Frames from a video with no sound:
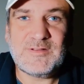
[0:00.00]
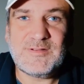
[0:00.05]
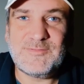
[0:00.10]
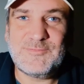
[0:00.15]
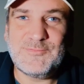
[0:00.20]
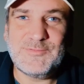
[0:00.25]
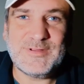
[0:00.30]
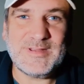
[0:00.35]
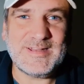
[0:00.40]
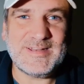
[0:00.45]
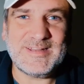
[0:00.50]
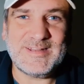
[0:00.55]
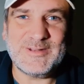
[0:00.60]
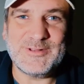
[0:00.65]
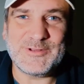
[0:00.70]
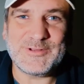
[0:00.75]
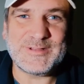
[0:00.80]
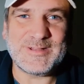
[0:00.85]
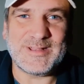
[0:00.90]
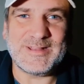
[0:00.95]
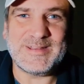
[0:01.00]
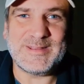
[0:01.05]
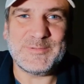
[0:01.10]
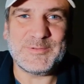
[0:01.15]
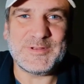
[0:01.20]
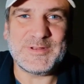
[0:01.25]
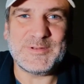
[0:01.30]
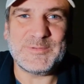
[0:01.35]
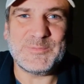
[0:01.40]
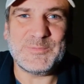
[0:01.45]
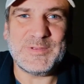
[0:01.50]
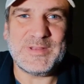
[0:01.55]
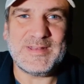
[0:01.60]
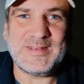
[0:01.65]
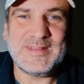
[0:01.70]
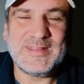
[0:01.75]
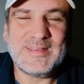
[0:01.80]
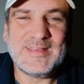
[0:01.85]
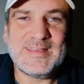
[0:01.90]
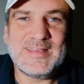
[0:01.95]
really looked like they were going to win
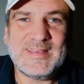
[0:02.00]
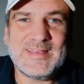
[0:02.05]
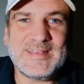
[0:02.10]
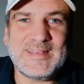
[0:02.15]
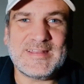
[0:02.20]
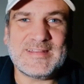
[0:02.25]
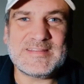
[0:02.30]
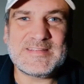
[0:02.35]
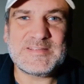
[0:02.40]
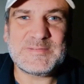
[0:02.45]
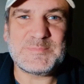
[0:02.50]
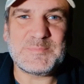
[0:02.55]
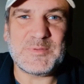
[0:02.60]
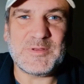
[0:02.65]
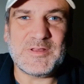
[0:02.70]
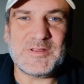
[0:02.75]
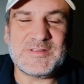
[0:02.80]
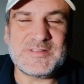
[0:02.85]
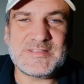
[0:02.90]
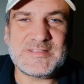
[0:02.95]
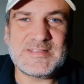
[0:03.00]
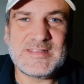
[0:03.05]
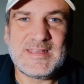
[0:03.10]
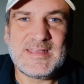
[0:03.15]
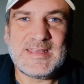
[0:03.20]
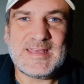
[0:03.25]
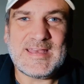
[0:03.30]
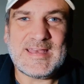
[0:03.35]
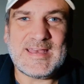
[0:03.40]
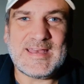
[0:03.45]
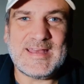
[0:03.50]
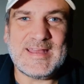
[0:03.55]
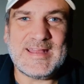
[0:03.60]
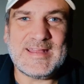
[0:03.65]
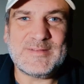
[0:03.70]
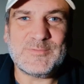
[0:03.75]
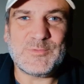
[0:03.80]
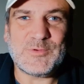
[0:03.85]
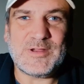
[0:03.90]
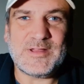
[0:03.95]
against Spurs
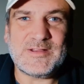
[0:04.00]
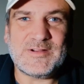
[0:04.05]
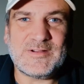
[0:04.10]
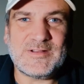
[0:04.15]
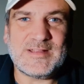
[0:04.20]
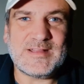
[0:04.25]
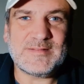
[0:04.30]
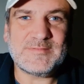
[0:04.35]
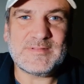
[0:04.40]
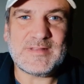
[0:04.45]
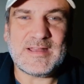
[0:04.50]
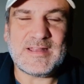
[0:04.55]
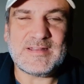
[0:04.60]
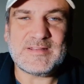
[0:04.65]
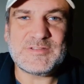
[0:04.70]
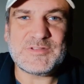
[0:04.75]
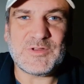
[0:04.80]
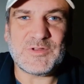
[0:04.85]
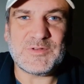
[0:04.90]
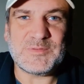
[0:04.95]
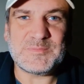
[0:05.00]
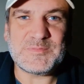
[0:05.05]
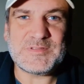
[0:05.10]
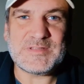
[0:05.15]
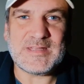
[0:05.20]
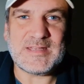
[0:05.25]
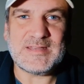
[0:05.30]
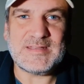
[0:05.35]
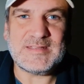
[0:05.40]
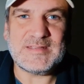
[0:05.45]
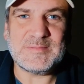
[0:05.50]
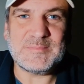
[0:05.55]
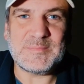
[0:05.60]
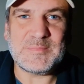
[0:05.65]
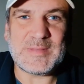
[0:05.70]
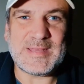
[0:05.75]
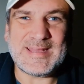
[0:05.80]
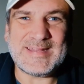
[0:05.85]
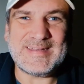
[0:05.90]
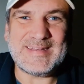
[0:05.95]
white hot at the Tottenham Stadium,
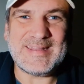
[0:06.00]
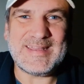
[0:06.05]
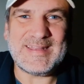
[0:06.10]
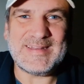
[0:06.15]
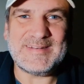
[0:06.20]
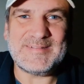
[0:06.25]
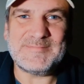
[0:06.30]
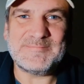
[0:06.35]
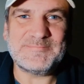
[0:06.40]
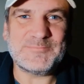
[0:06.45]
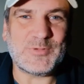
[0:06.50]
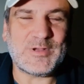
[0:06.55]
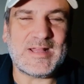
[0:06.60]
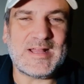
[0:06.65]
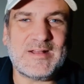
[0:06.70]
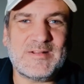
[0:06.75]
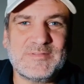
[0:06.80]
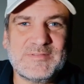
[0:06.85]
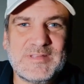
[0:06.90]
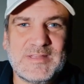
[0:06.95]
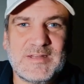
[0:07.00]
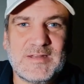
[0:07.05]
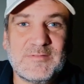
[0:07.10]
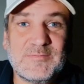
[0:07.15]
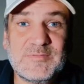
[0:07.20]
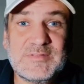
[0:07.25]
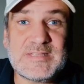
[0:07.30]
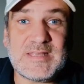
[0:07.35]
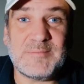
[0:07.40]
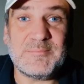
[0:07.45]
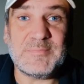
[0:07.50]
and then, well, you know, 10